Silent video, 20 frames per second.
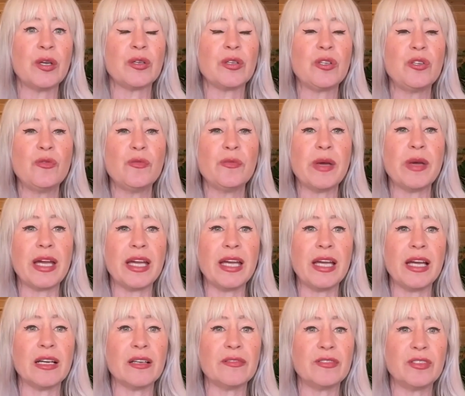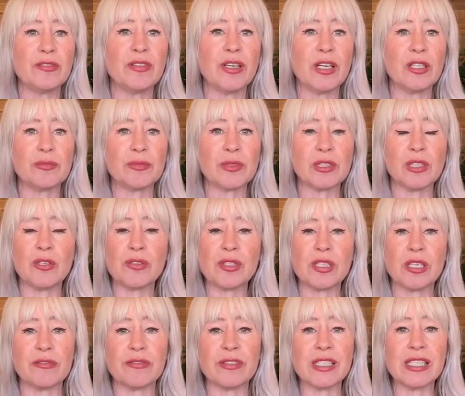you may have developed low
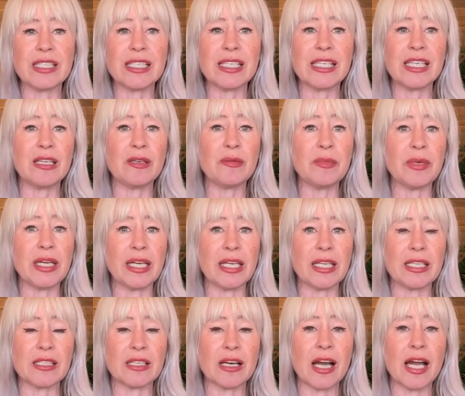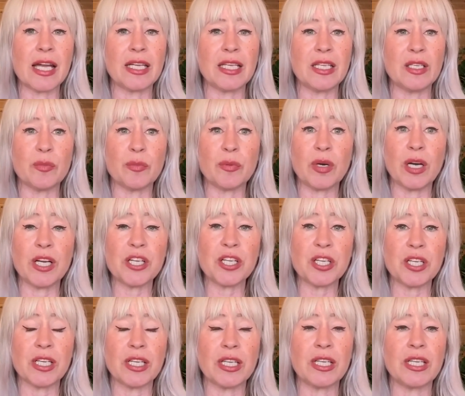self-esteem, anxiety,
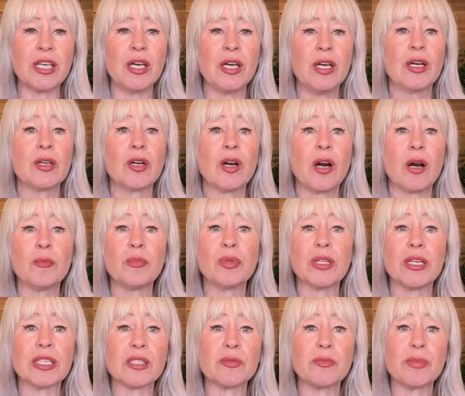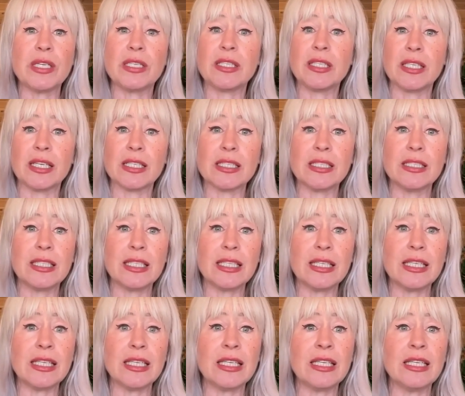depression, complex
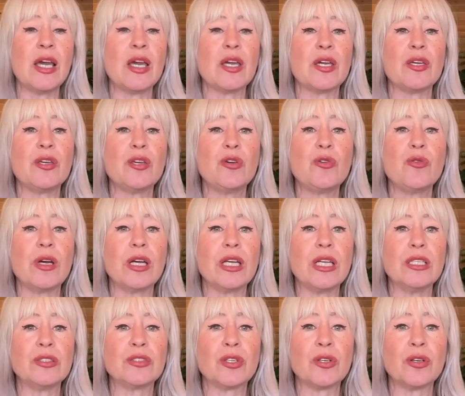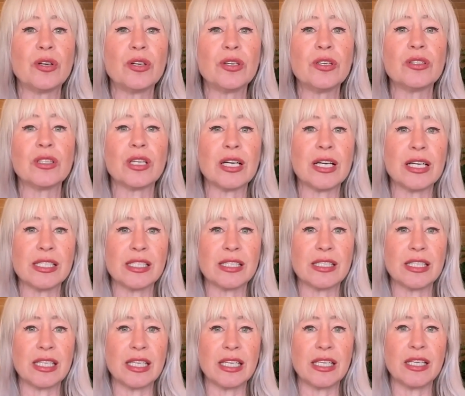PTSD. You internalize
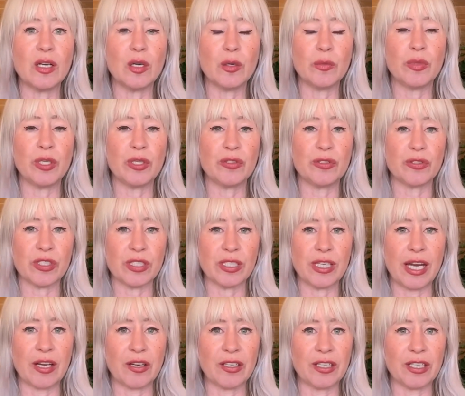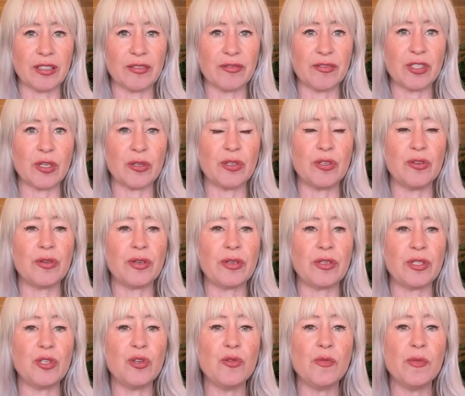the abuser's narrative. So
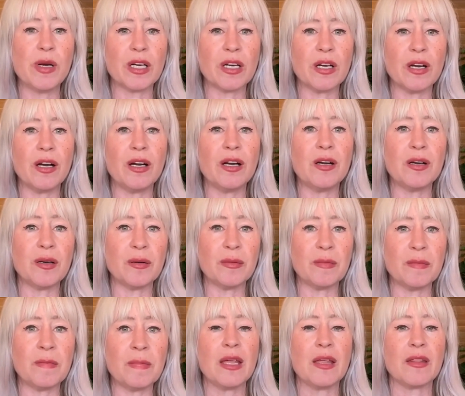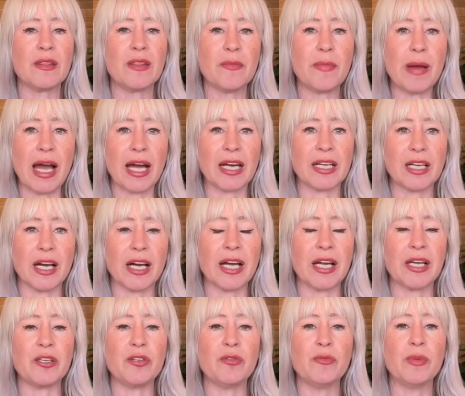you become the bad guy.
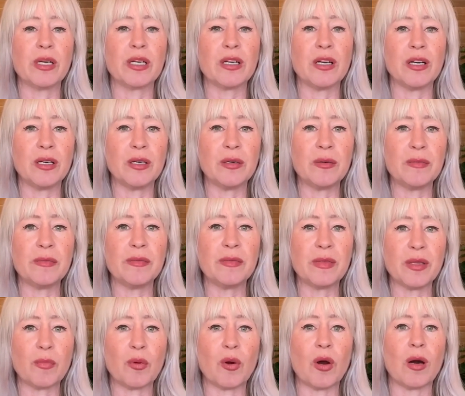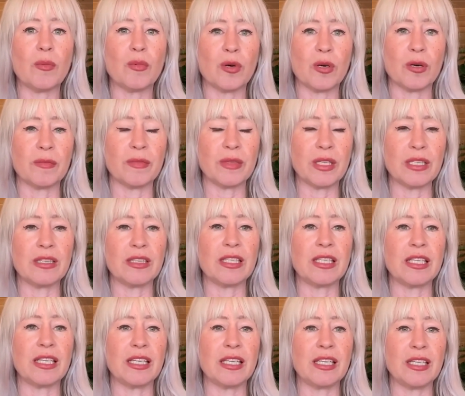You become the problem that
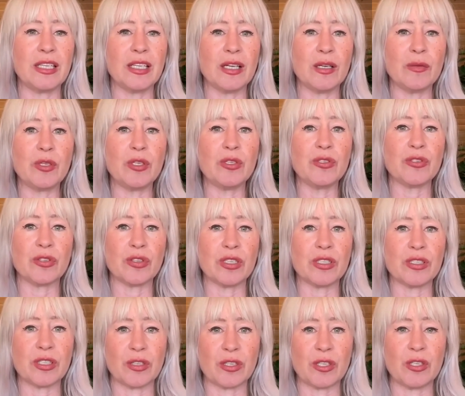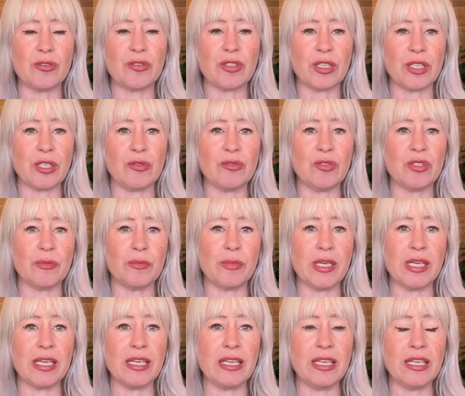the abuser is accusing you to
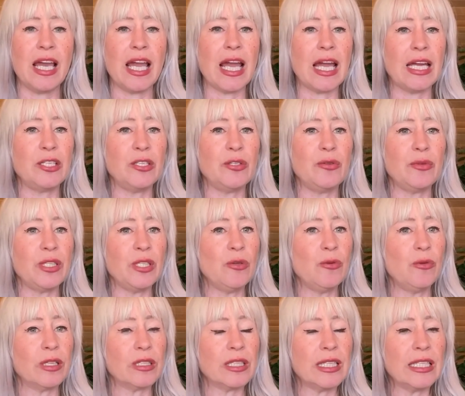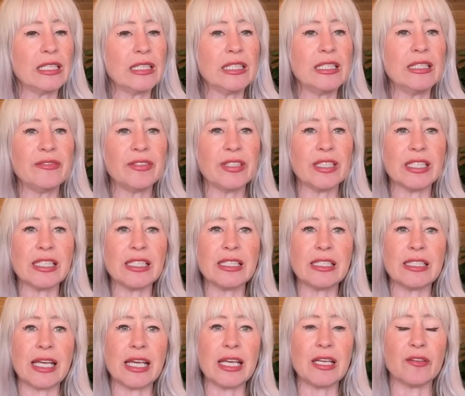be. And you really live in a
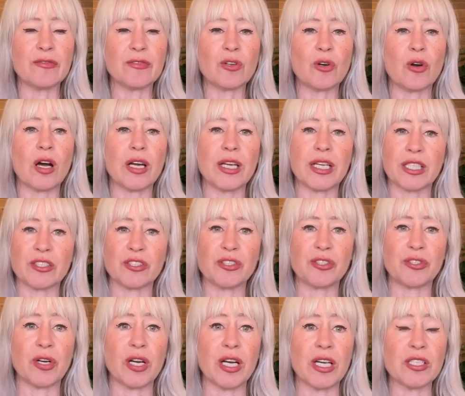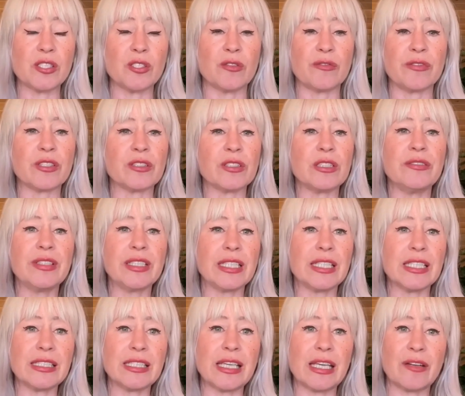state of chronic stress. So if you're living in a state